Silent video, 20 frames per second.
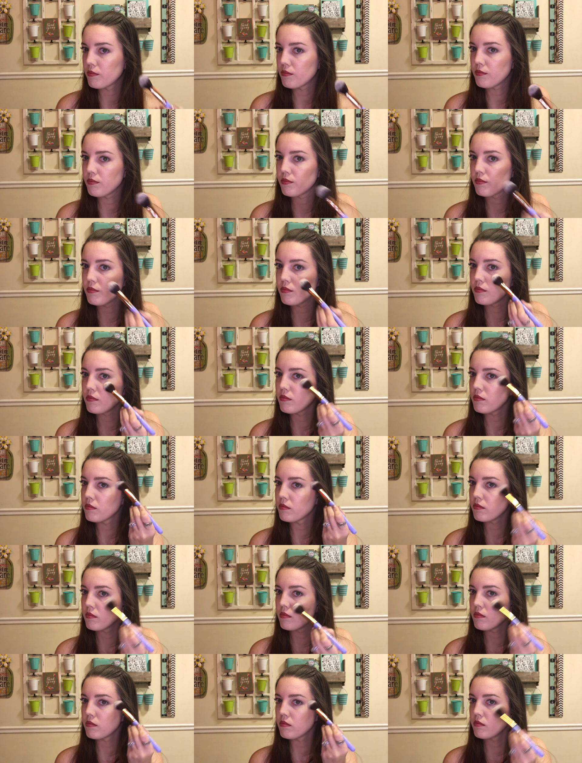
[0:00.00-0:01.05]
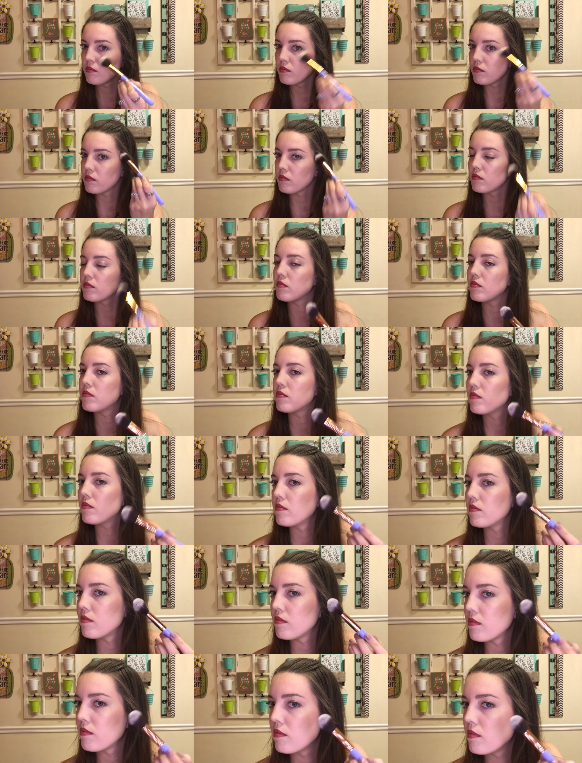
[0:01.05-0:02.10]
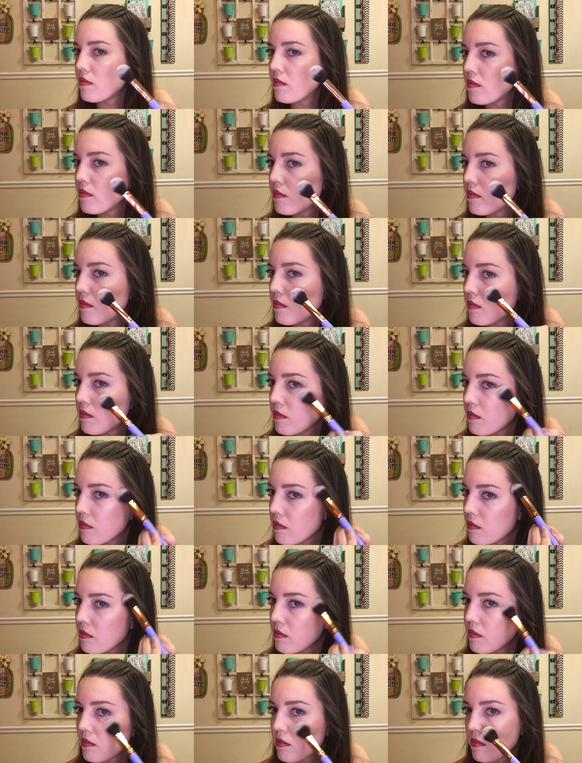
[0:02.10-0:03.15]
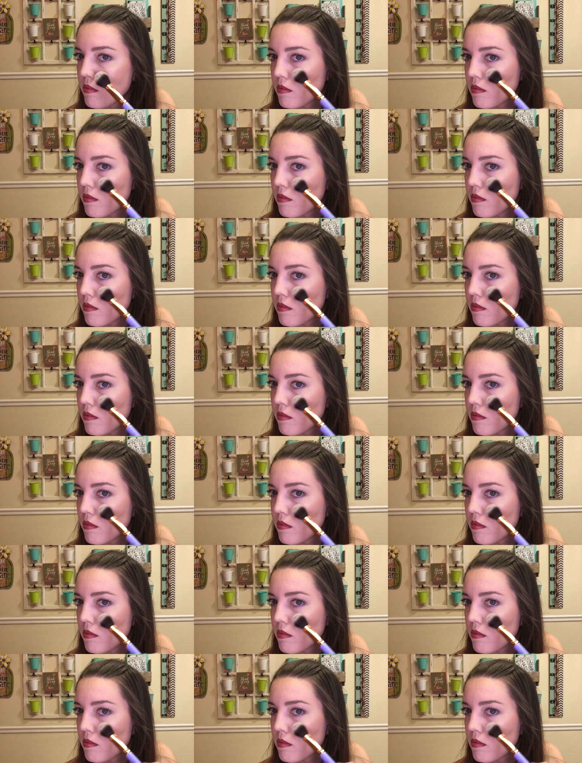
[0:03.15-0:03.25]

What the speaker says: (no one is talking)